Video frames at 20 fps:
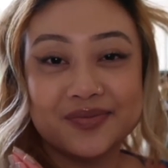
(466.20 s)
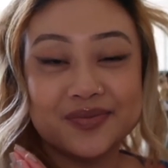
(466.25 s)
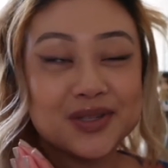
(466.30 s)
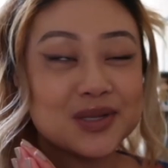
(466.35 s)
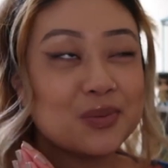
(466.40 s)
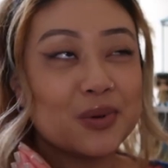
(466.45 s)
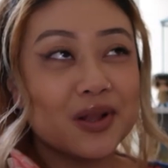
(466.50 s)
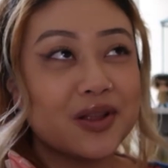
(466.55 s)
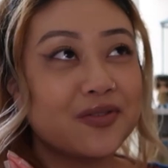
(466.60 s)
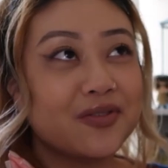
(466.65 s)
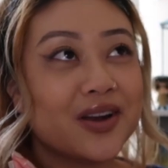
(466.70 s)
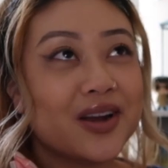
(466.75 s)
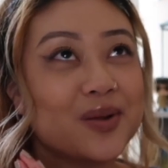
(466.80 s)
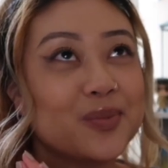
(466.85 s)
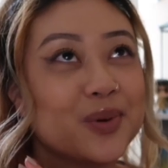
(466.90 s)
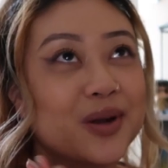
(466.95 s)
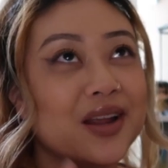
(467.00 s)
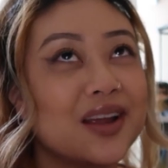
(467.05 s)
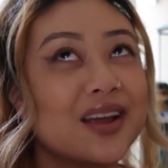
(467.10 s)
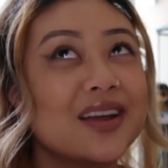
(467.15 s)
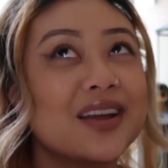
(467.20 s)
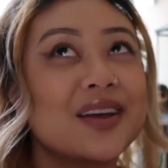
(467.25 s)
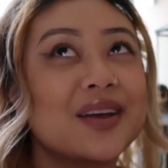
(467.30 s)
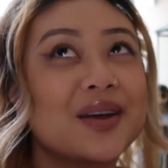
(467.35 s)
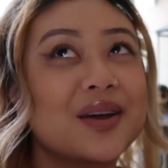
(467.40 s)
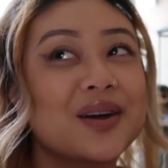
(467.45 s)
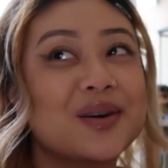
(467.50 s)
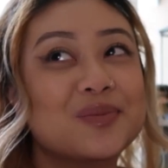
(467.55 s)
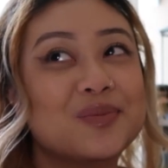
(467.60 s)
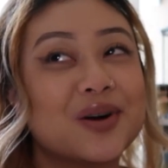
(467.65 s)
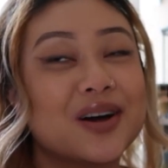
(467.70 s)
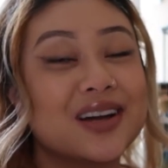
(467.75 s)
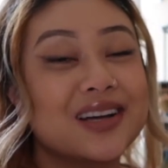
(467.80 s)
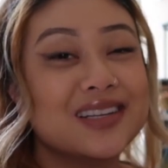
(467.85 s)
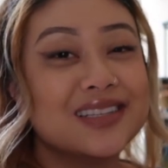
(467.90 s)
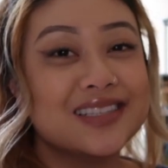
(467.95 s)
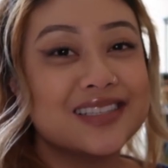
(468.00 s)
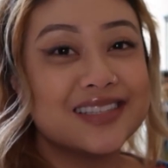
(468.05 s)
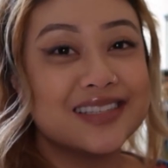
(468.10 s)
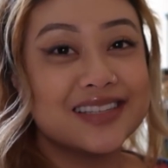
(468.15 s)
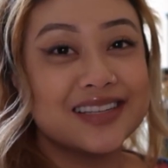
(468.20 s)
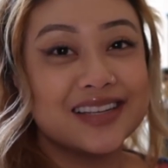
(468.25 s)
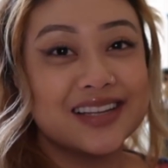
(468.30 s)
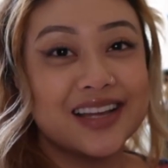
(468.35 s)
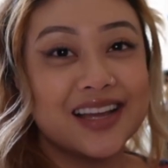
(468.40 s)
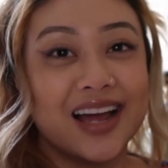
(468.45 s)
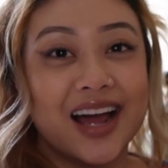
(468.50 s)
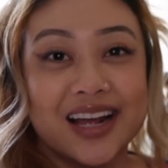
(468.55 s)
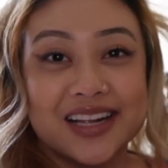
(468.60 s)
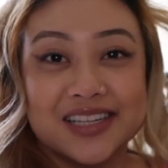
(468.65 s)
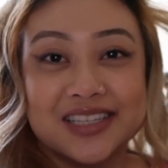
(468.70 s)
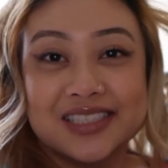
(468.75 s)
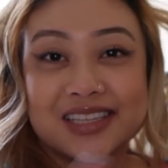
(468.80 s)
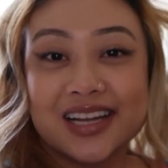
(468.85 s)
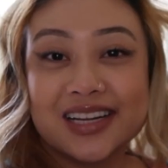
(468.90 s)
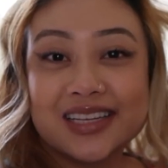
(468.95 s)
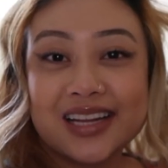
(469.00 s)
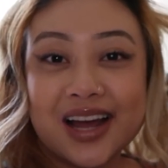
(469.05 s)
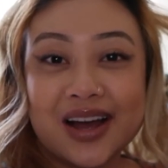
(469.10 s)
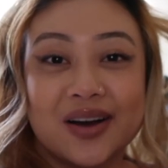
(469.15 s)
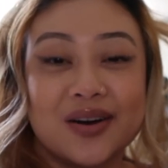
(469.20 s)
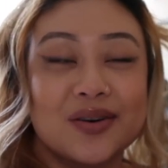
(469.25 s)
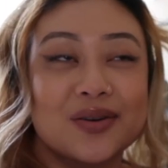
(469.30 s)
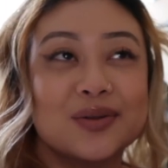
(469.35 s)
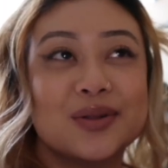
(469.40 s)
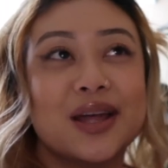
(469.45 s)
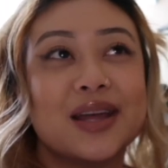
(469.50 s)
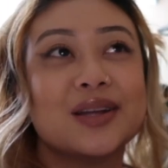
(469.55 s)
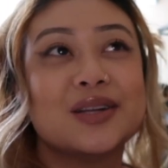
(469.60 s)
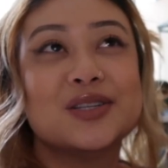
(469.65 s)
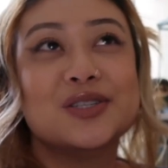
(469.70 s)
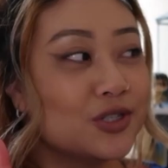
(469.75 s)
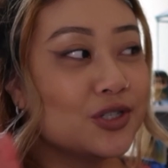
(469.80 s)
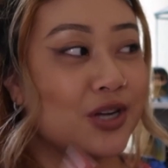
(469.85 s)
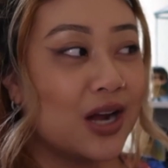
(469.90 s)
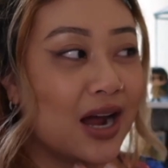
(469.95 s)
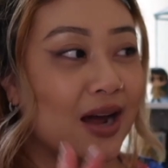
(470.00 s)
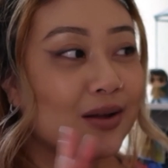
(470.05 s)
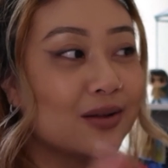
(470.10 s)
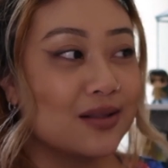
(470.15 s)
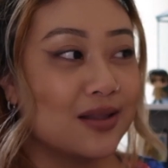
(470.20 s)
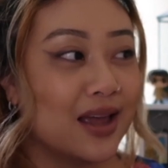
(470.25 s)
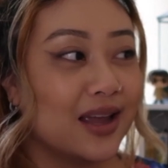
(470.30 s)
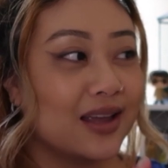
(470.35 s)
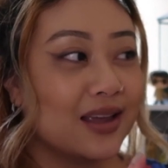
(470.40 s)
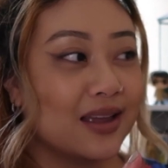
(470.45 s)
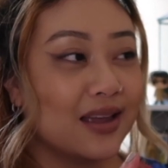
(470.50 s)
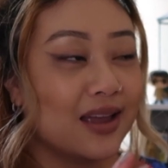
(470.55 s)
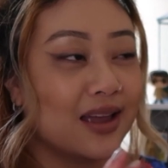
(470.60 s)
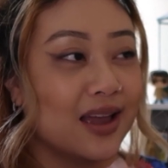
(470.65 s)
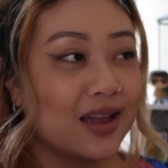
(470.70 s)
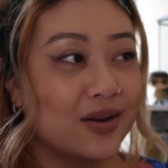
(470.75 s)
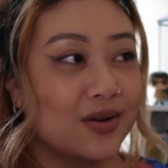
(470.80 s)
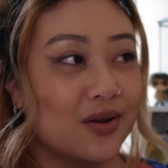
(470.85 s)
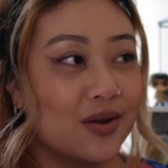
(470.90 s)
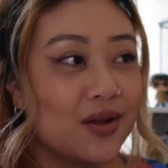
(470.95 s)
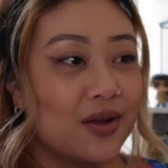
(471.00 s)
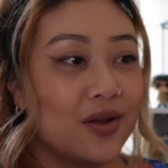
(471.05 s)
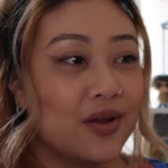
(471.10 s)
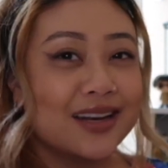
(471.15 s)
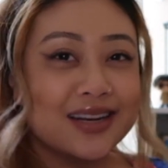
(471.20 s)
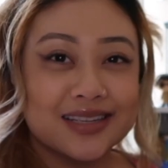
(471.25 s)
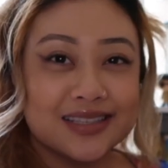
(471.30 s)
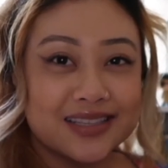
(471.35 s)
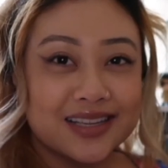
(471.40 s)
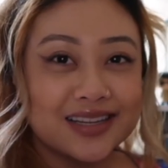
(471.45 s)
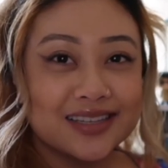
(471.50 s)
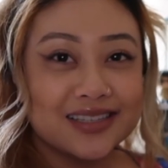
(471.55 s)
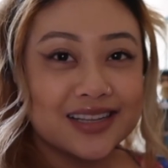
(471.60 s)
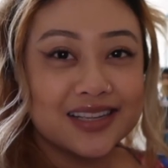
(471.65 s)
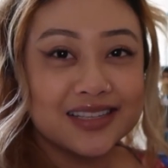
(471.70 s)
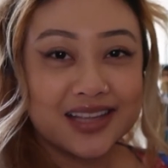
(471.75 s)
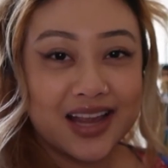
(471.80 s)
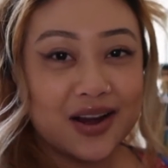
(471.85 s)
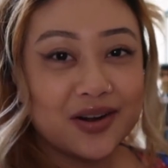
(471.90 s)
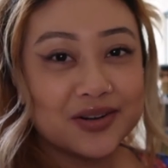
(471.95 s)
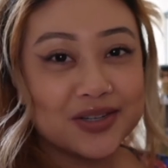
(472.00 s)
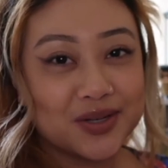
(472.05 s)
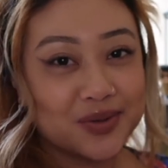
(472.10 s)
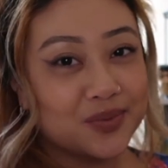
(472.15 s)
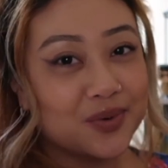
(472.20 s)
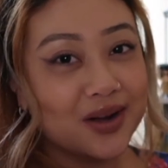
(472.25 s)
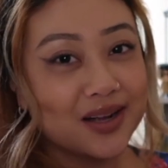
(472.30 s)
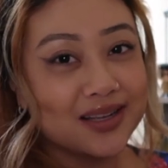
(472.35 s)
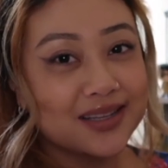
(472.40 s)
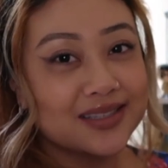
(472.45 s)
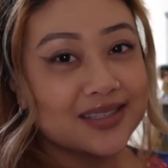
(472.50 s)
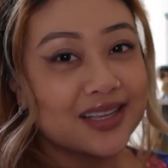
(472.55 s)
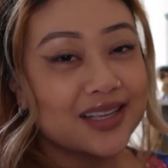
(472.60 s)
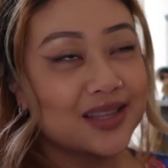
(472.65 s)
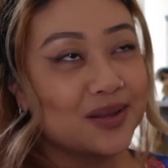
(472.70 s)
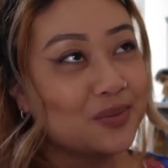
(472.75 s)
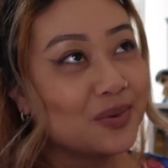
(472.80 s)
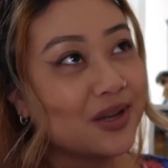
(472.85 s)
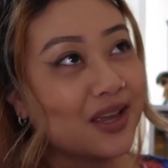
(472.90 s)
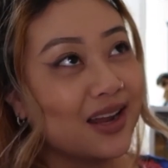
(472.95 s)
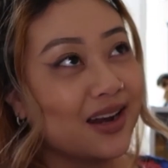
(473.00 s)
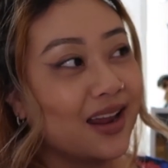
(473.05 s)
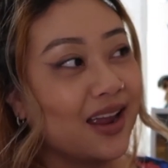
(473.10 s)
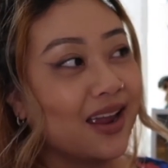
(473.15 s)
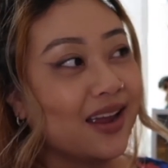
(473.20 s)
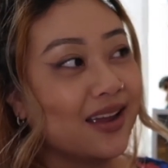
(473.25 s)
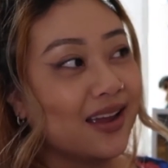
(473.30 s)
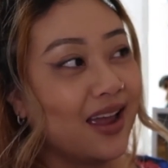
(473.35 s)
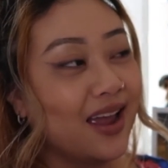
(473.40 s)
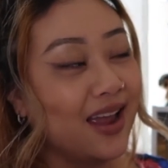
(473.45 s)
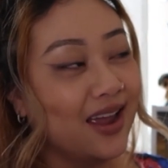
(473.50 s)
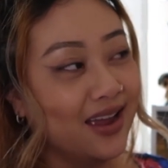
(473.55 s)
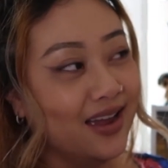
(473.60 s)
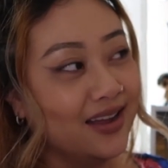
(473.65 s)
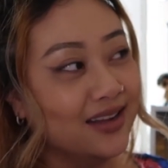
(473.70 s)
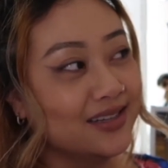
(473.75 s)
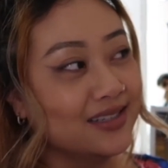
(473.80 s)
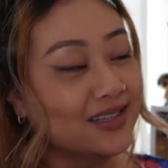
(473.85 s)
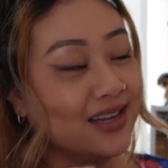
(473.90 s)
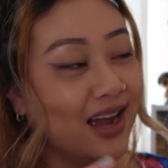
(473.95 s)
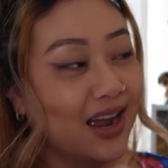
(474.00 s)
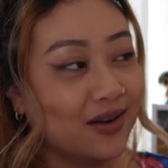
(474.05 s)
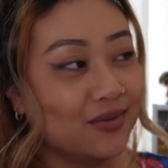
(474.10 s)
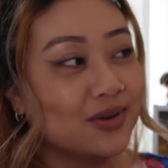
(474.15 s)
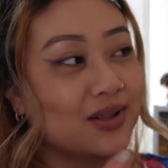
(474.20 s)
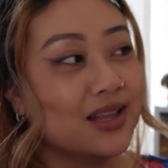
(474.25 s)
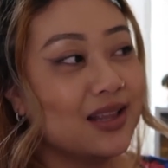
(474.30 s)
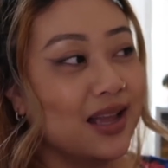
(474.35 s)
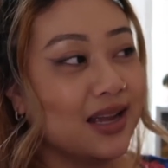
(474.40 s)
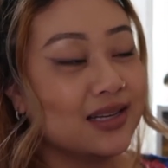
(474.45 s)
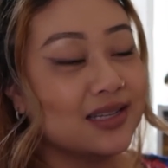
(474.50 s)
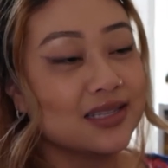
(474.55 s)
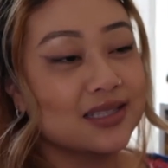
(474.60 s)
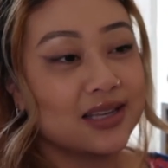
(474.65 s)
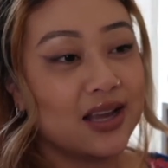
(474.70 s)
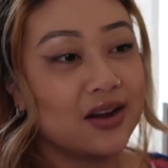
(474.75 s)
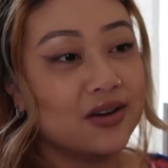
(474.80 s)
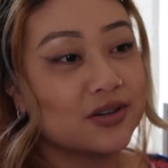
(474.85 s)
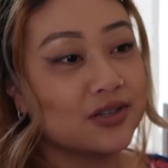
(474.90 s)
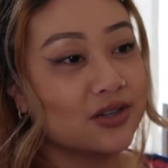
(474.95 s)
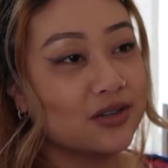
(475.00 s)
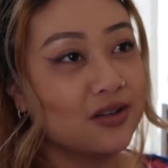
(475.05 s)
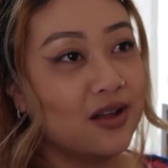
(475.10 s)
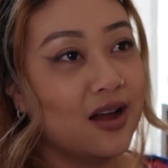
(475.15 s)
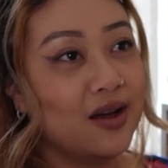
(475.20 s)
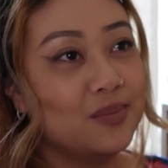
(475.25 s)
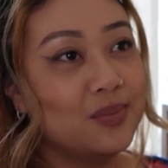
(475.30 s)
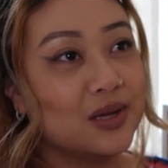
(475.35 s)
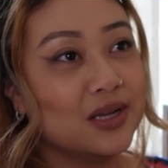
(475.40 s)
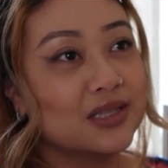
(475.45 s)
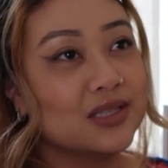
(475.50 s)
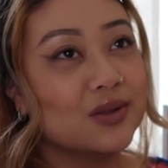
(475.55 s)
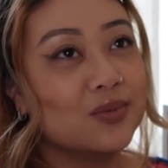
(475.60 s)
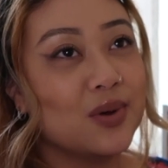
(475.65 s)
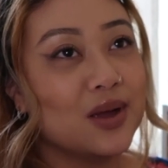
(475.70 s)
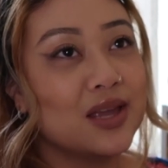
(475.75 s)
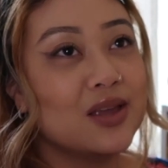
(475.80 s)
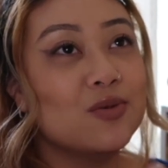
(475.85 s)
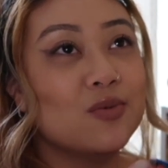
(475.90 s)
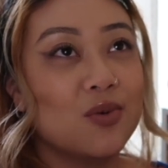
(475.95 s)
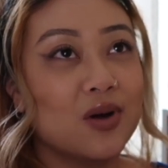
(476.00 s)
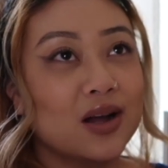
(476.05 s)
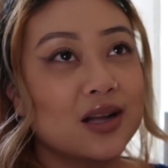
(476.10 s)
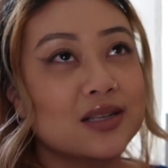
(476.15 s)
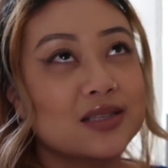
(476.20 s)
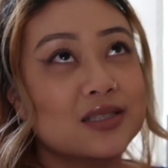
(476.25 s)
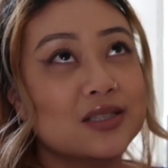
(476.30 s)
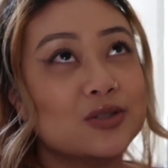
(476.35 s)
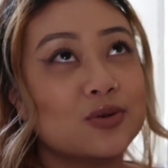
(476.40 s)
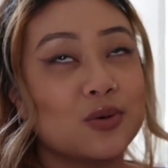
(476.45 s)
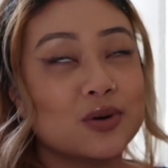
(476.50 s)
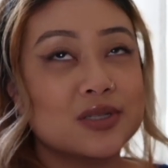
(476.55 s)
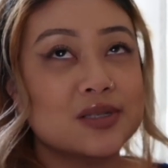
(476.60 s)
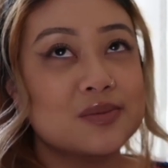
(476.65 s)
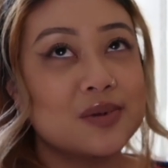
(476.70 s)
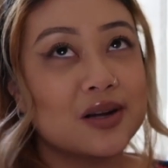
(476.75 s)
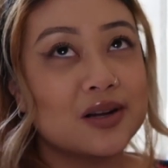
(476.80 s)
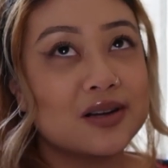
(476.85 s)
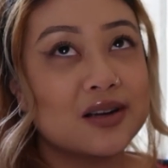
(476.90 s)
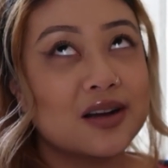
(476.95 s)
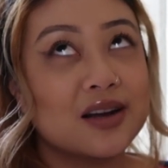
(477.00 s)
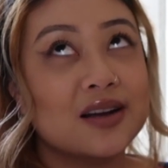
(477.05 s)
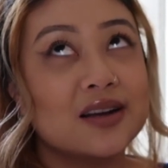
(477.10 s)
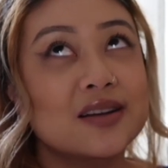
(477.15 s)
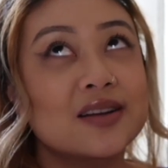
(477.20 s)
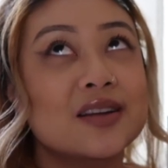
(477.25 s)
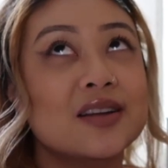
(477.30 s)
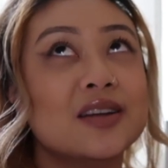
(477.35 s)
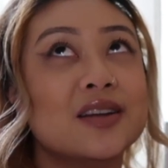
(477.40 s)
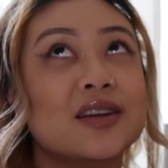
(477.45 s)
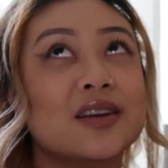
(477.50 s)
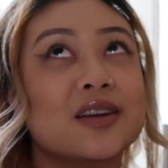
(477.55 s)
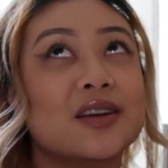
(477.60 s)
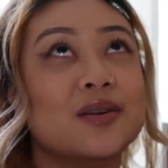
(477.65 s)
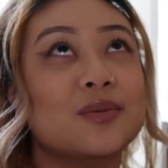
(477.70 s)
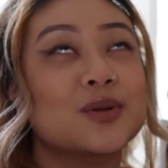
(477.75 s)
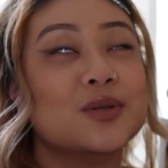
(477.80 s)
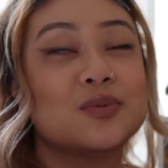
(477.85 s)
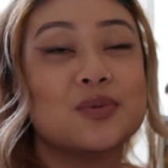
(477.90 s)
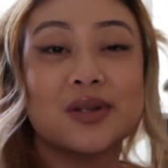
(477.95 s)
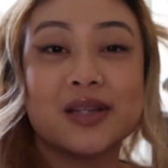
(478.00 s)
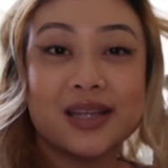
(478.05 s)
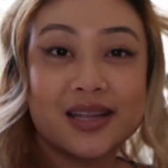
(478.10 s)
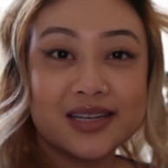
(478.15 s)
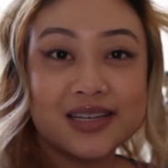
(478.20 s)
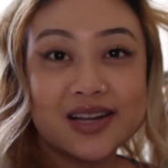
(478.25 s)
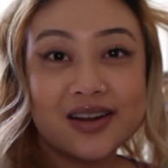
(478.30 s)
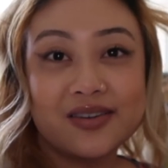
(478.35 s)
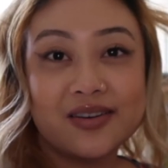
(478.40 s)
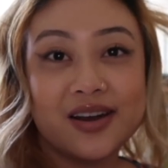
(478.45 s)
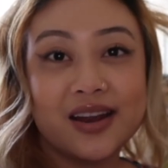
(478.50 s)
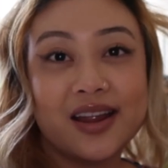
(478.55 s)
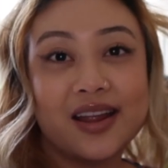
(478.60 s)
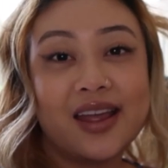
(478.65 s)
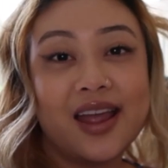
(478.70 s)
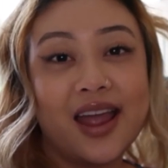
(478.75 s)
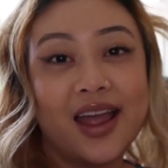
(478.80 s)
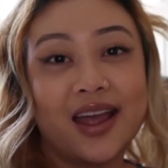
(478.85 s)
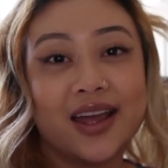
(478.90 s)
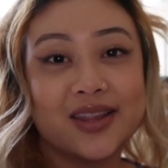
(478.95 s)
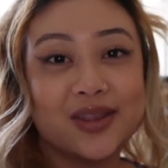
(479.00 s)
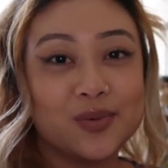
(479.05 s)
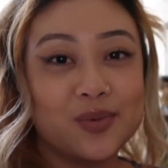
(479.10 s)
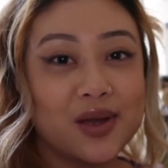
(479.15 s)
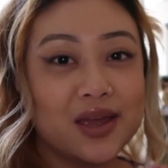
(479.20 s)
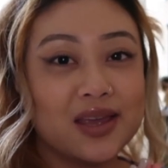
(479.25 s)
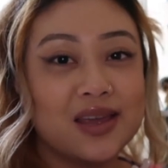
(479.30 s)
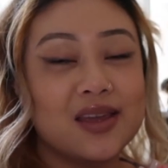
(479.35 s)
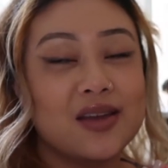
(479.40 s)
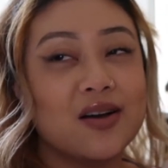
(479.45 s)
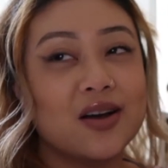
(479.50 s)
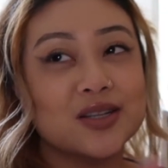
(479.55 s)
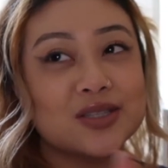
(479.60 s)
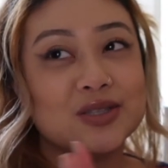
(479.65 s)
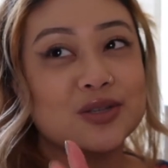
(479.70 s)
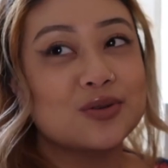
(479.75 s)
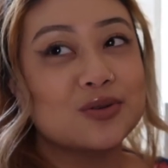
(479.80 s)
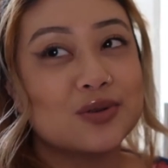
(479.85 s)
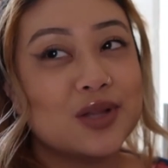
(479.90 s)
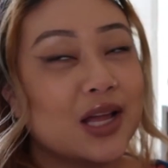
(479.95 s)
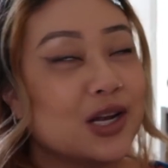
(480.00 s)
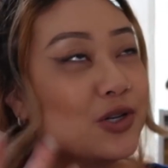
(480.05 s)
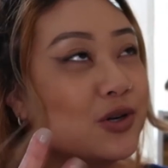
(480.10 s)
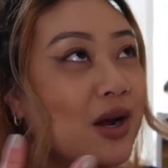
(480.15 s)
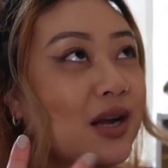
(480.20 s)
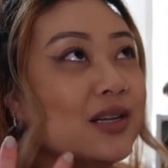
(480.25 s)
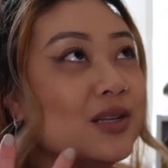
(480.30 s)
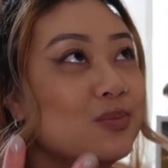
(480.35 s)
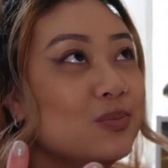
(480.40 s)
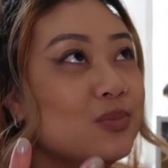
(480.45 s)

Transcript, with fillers: spoil it for anybody, but I just liked how like childlike and innocent his character was in the beginning, and I really liked his character a lot because the way he was towards America was really endearing, and the way he also like tried